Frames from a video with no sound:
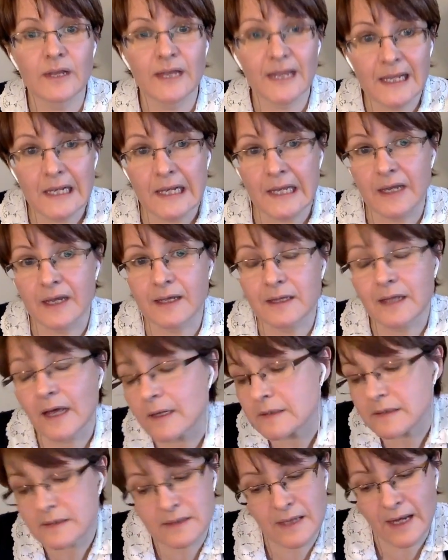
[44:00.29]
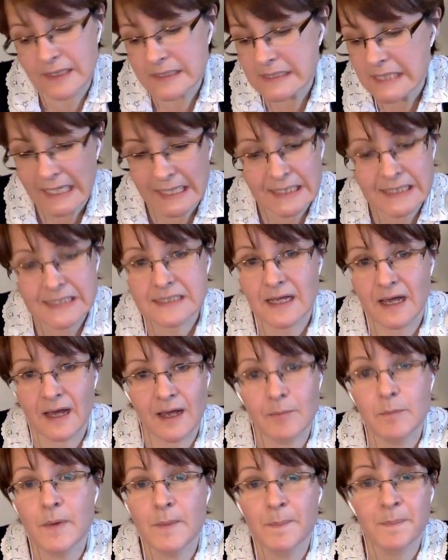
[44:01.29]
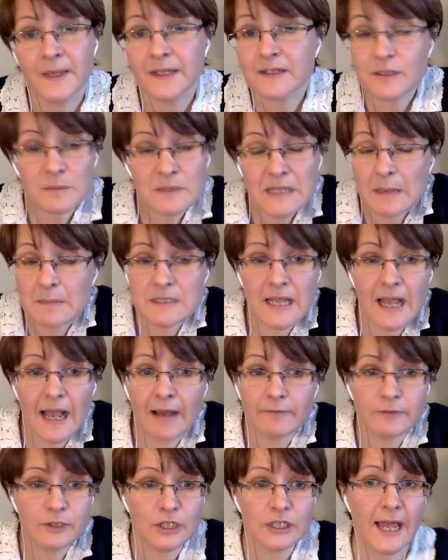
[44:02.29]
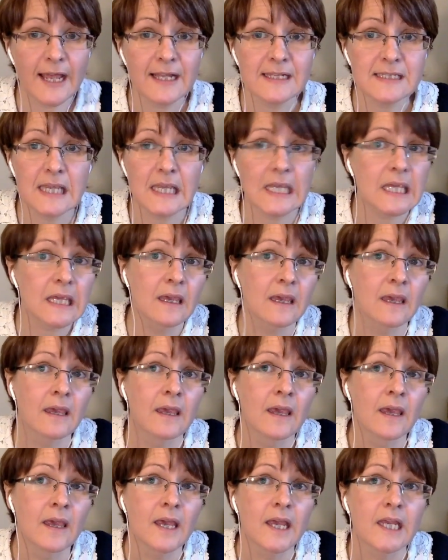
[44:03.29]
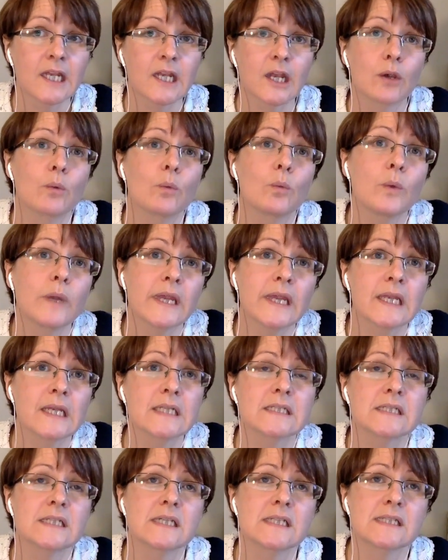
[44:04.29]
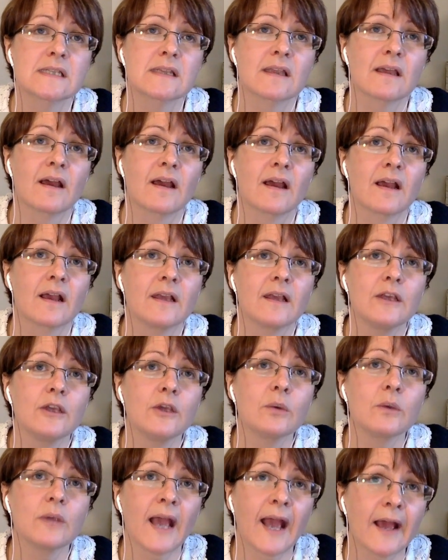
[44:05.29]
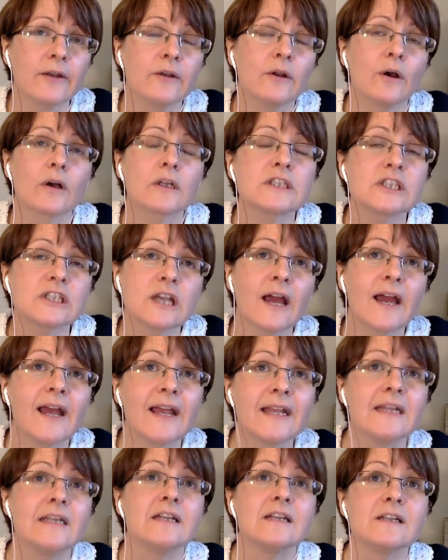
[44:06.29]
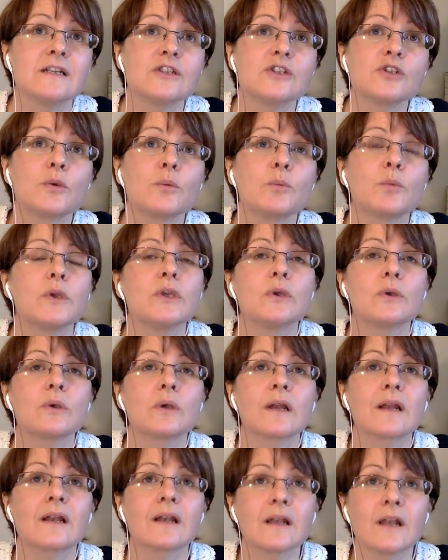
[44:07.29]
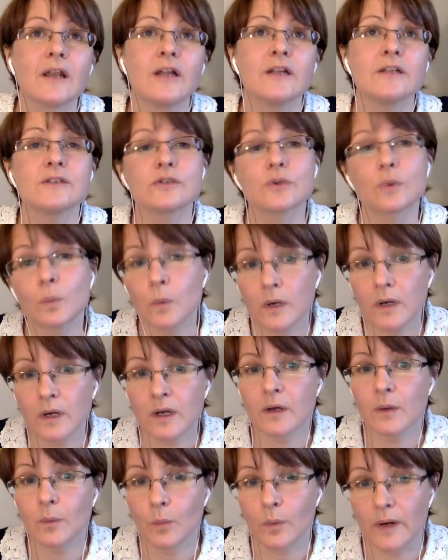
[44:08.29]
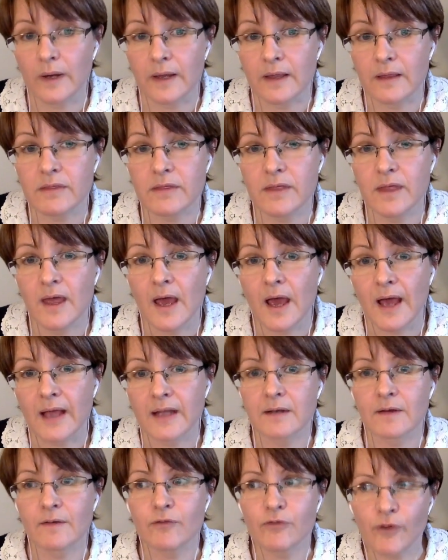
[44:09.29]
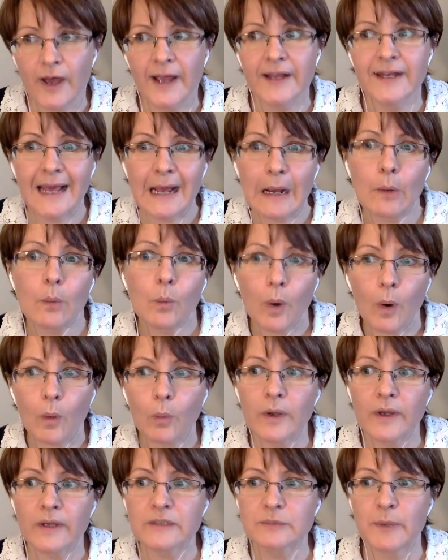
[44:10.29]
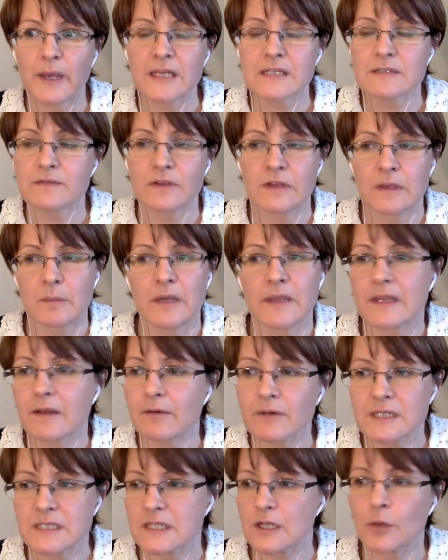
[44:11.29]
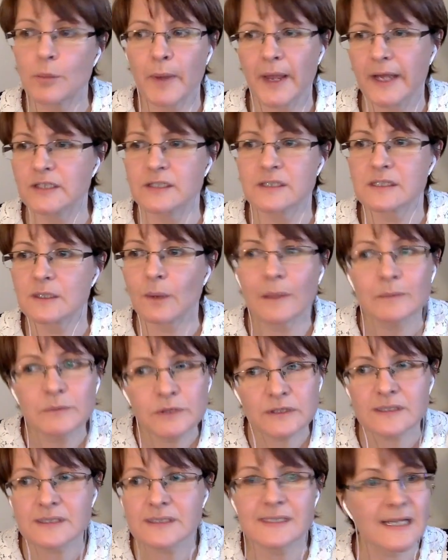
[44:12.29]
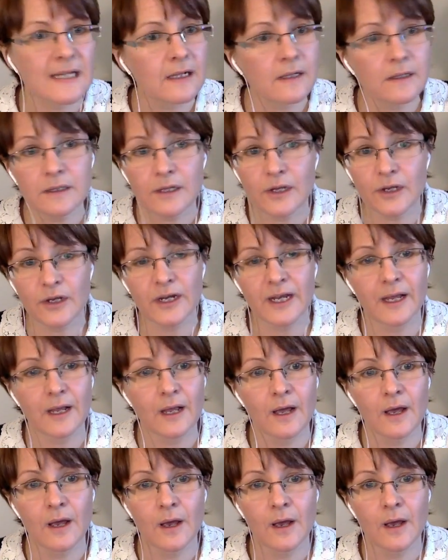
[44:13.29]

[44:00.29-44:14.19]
healing, and that takes time. And sometimes they have genetic, you know, weaknesses that you cannot change, but you can learn to work with and find out what works best for them. And there are still patients who I'm just still learning